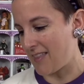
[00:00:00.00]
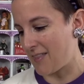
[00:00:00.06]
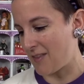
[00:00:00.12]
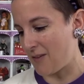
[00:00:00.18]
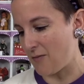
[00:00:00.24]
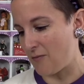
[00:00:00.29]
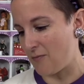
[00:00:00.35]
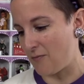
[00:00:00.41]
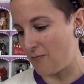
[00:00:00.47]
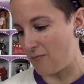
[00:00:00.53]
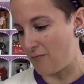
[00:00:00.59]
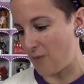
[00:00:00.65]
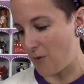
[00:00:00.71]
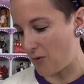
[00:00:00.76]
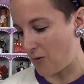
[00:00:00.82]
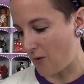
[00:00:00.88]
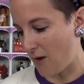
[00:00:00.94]
the
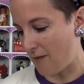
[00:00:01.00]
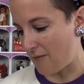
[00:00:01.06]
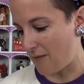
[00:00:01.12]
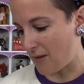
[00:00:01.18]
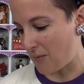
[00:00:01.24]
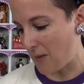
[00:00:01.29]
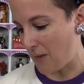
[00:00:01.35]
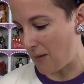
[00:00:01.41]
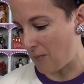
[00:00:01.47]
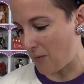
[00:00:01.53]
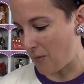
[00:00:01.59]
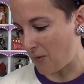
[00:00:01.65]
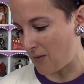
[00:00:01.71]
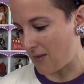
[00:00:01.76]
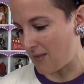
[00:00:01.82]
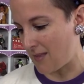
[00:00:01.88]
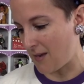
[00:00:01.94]
photographic paper
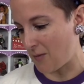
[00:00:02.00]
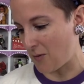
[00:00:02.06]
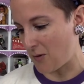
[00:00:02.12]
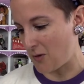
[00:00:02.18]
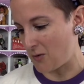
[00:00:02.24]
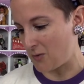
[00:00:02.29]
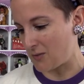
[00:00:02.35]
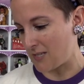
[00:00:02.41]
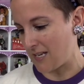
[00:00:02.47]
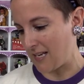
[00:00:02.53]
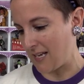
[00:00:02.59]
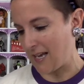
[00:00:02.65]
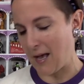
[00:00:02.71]
that they were using